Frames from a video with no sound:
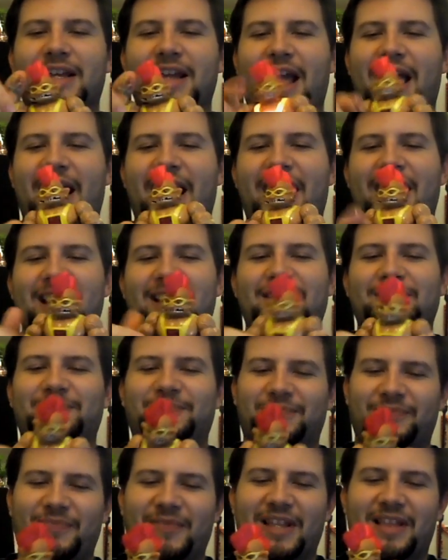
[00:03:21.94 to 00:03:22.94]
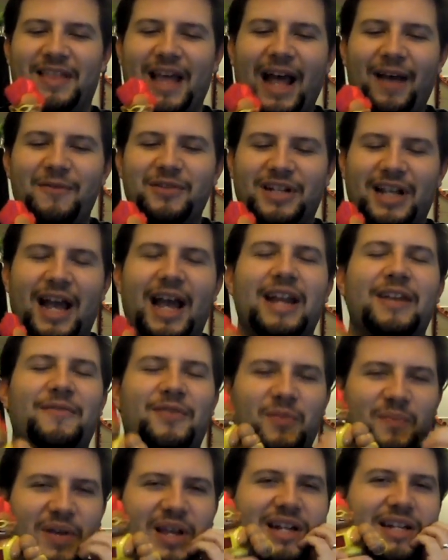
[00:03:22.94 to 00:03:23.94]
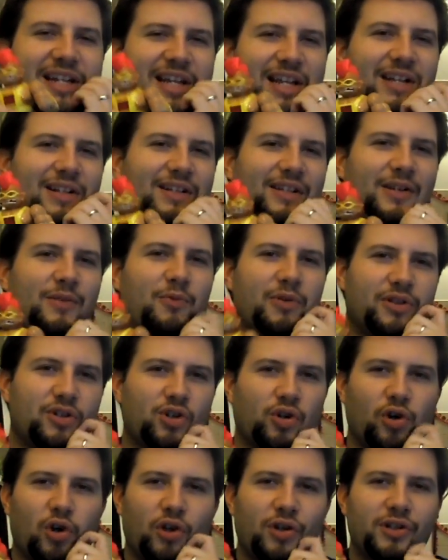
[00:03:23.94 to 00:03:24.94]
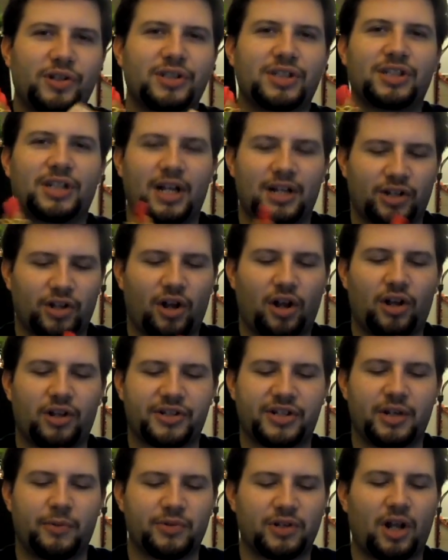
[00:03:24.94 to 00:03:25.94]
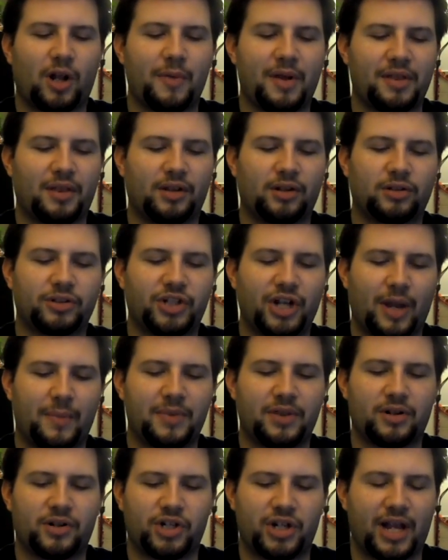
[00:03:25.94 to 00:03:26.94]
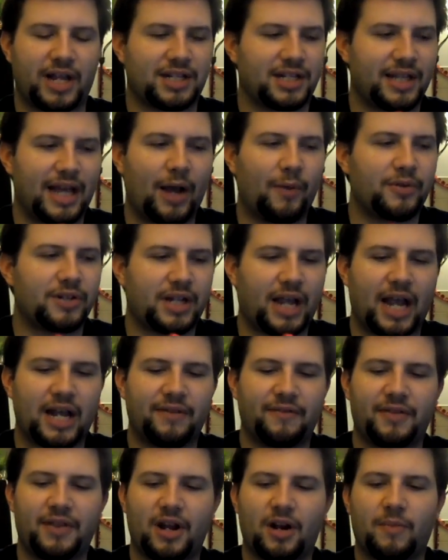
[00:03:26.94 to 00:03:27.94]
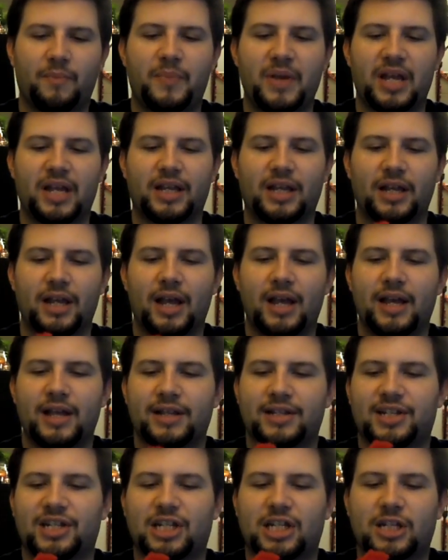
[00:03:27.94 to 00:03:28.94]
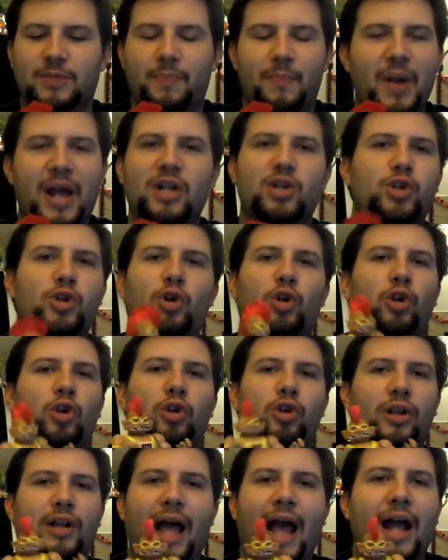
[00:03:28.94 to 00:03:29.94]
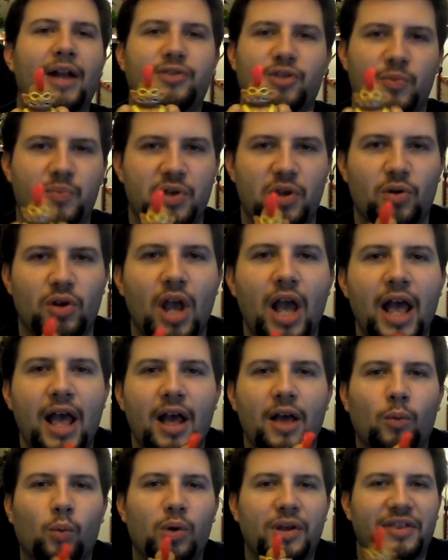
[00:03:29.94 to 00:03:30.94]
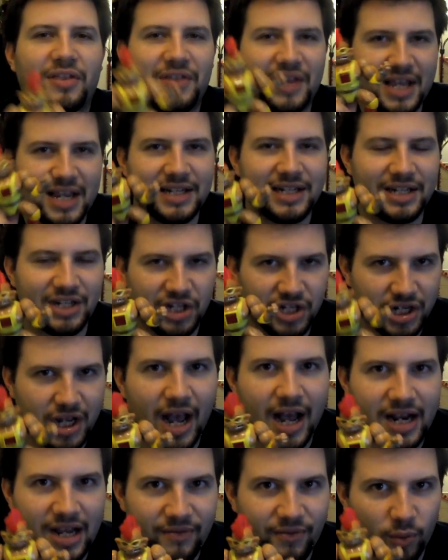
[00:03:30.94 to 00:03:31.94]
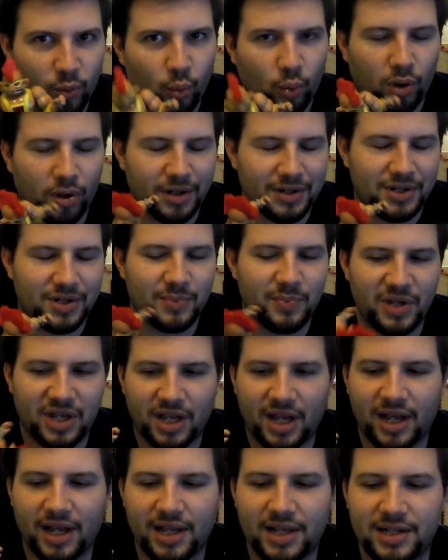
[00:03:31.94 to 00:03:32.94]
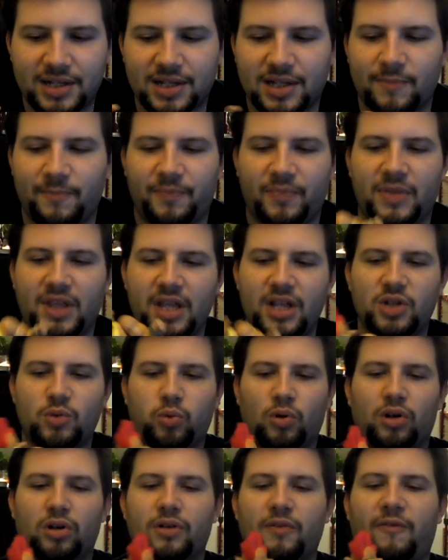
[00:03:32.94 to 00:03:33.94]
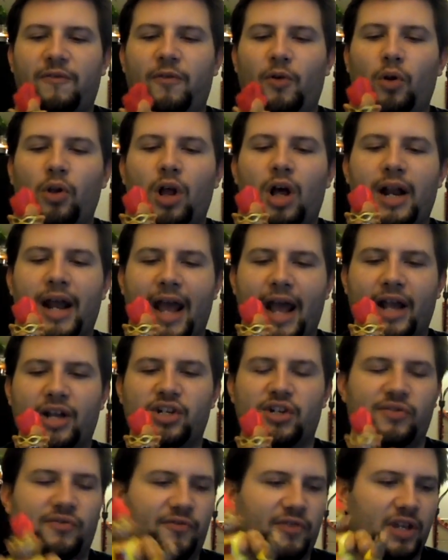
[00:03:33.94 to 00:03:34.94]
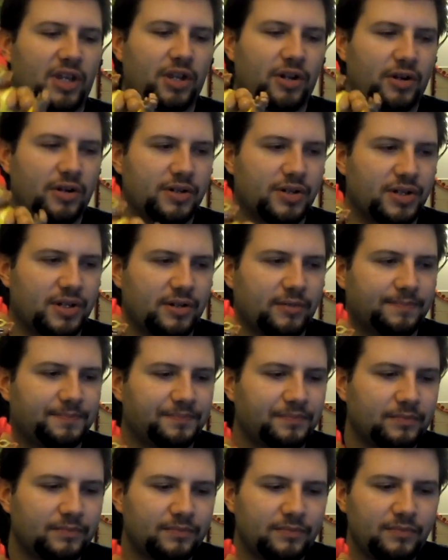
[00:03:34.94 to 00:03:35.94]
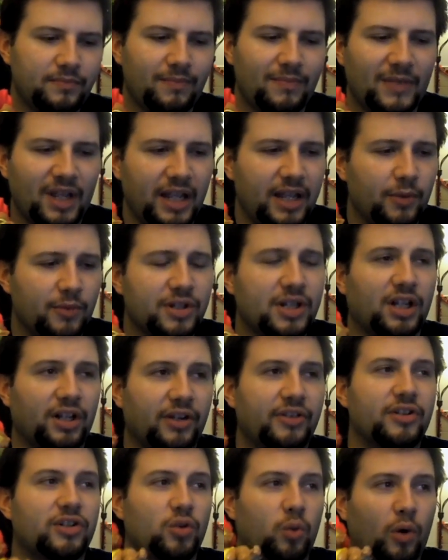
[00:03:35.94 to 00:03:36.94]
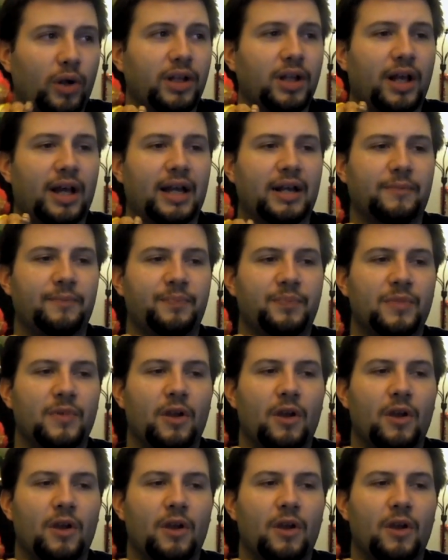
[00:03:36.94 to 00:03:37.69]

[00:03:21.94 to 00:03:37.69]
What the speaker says: And that was kind of the big deal. And with Trolls dolls, it was all about the little gem in their chest. That was kind of their big special attribute. With these, it just got even worse, because these were full-on action figures. It was clear the toy line